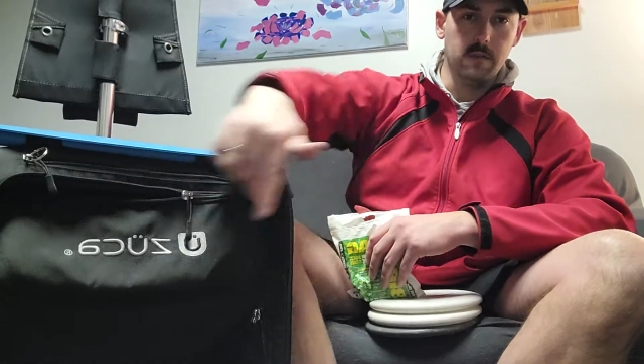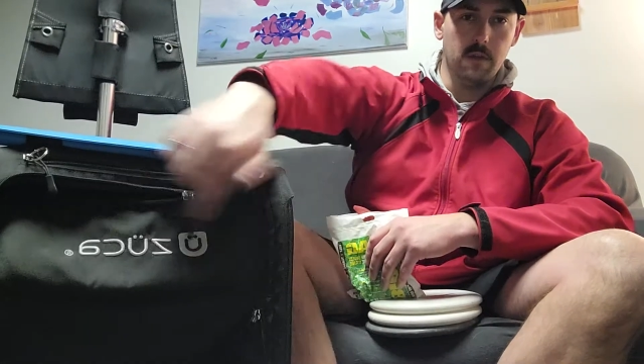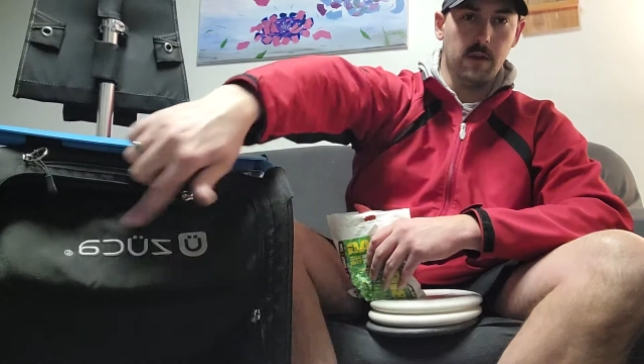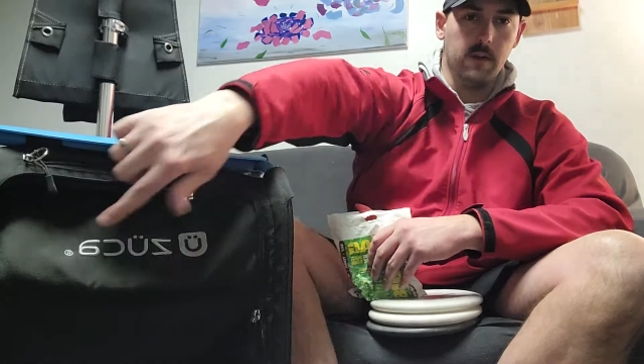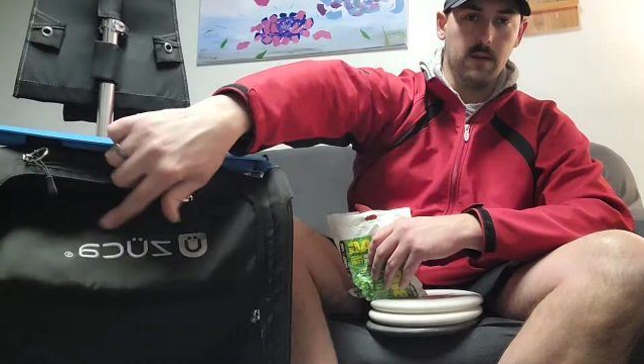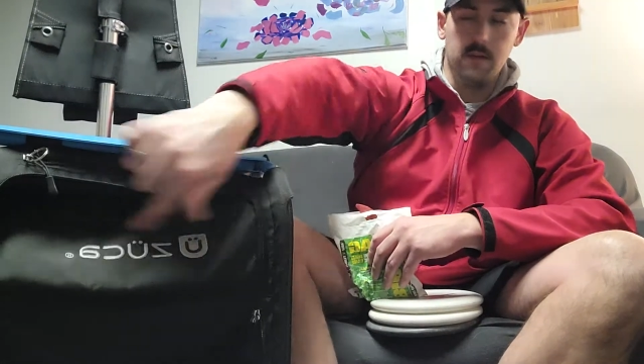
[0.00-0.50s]

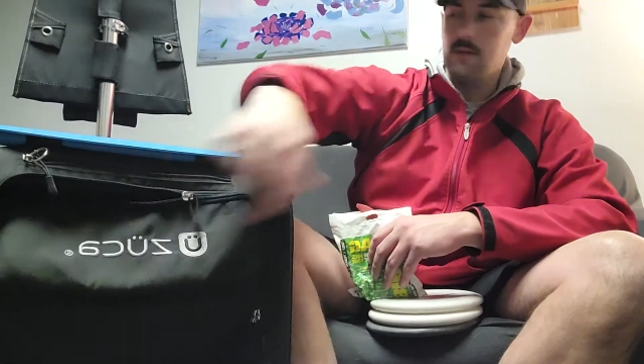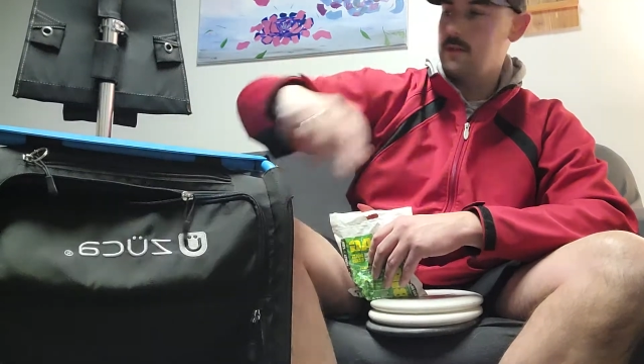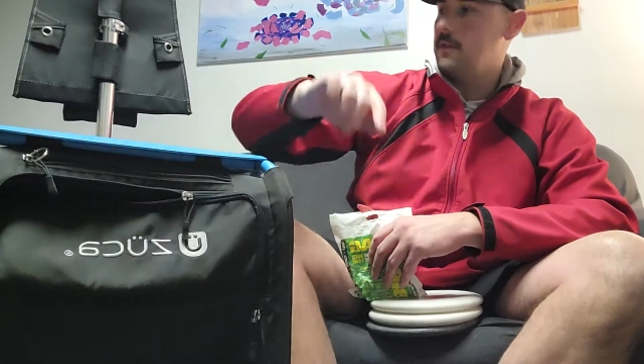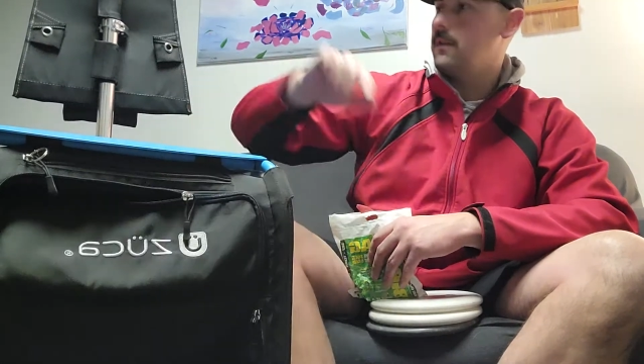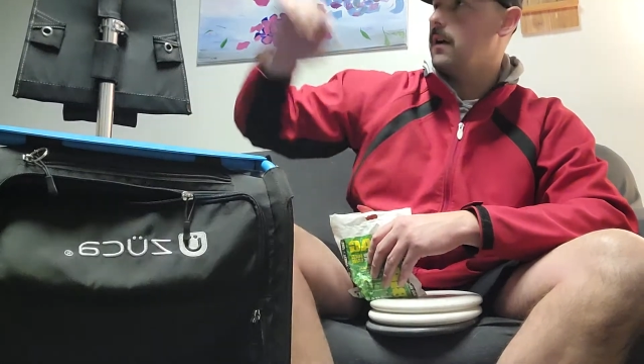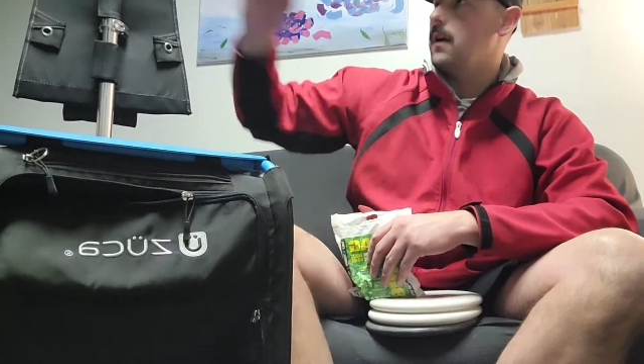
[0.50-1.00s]
Zucca
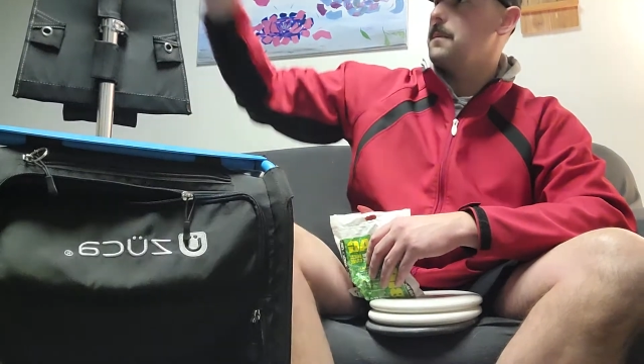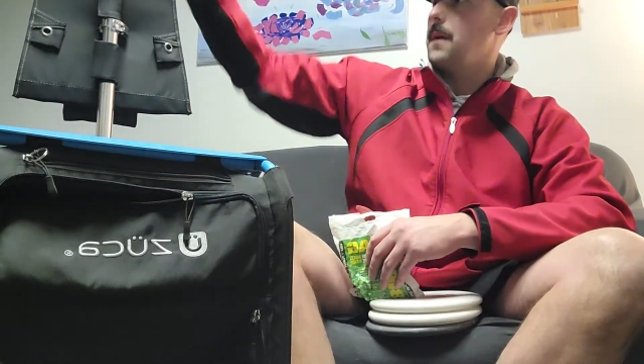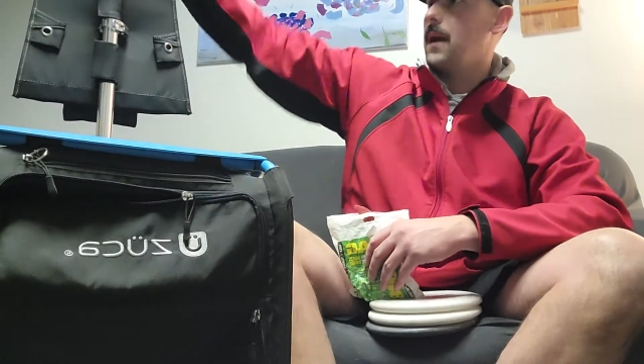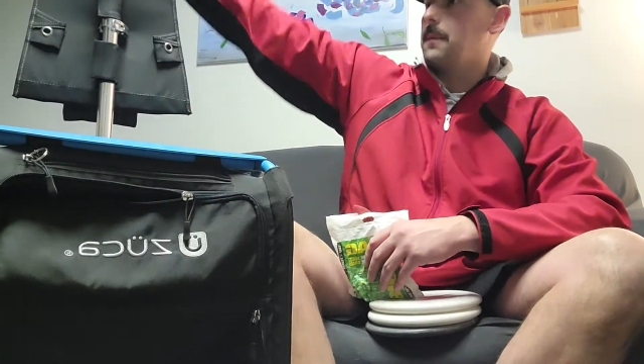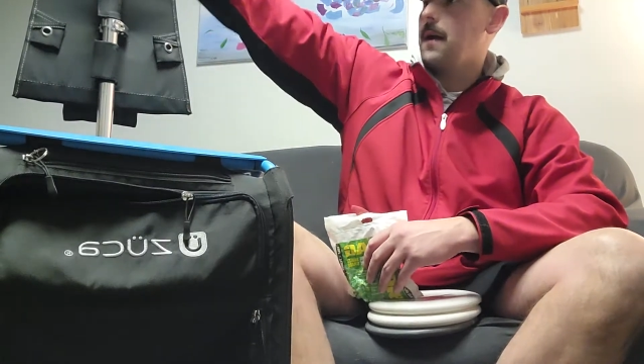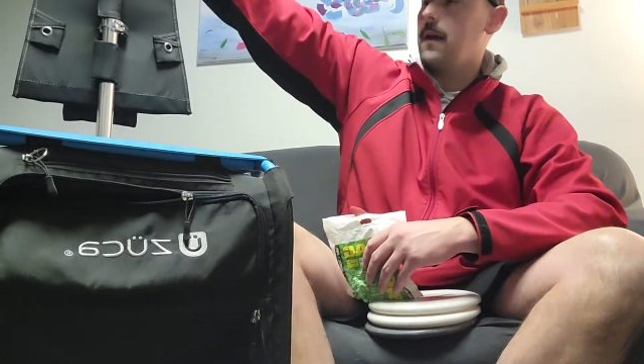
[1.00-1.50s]

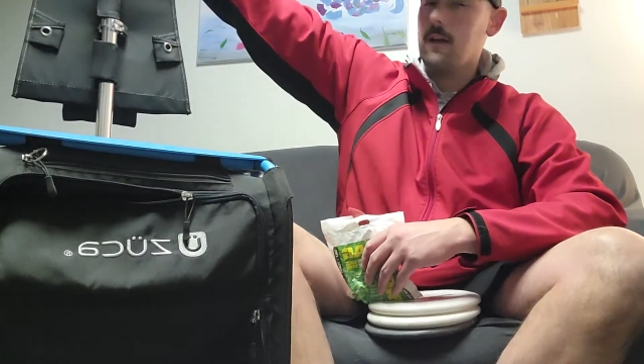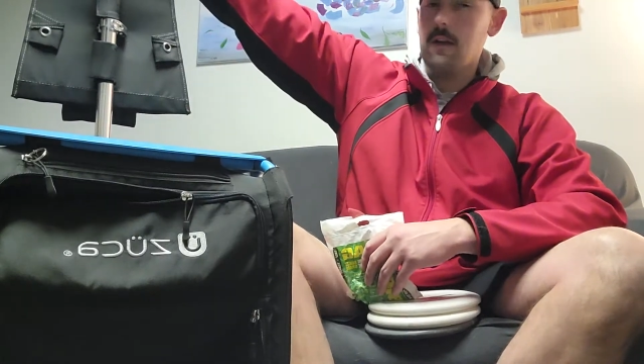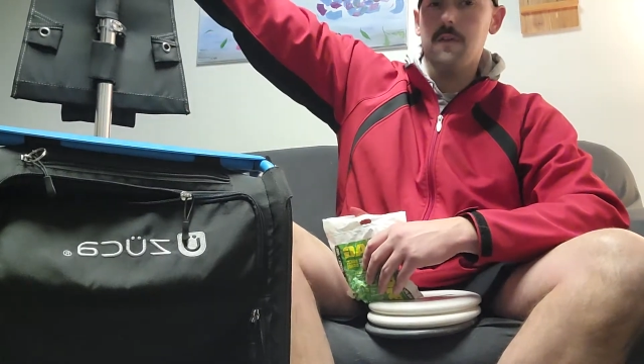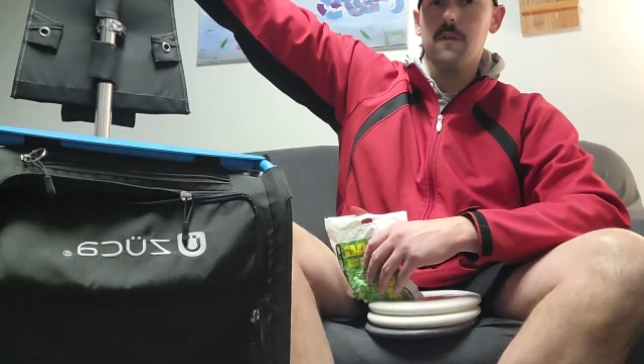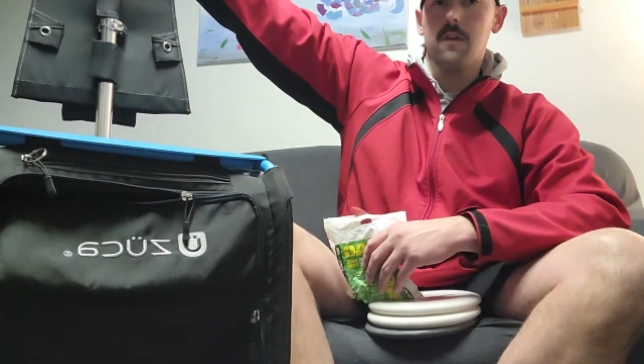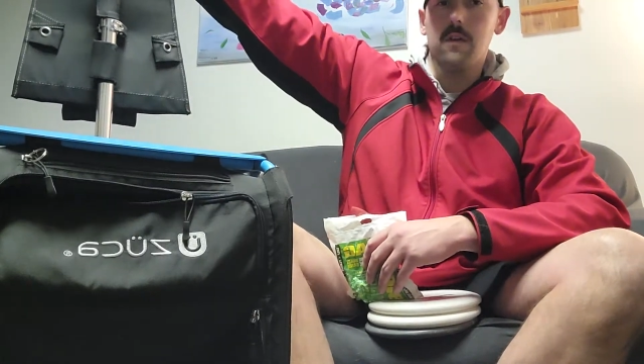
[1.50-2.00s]
backpack
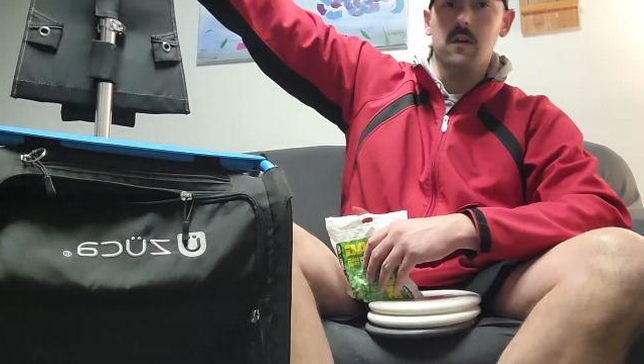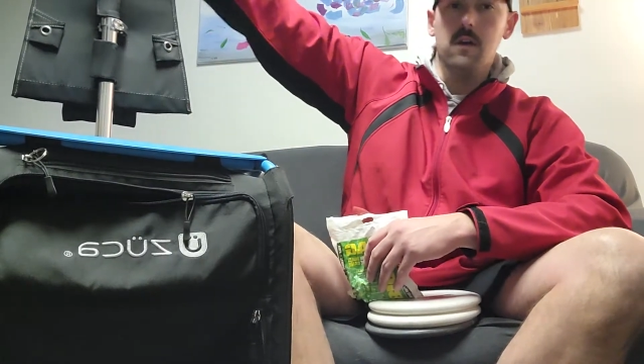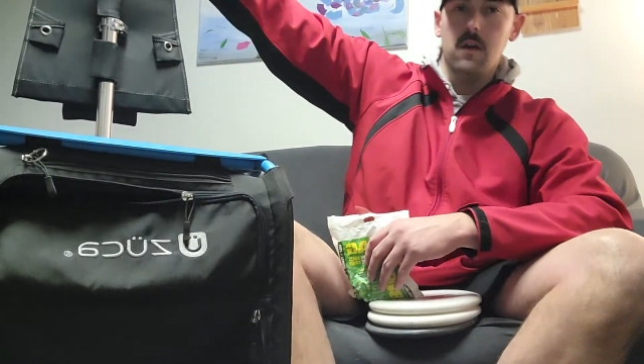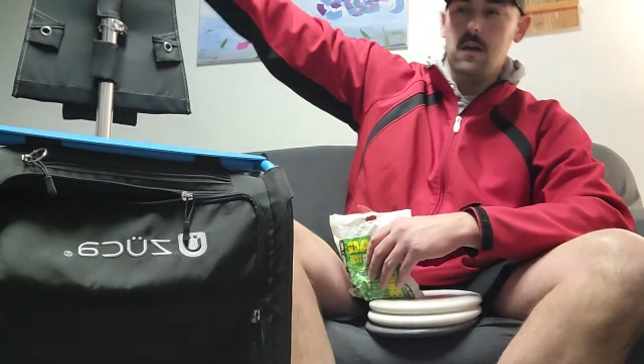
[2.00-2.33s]
LG.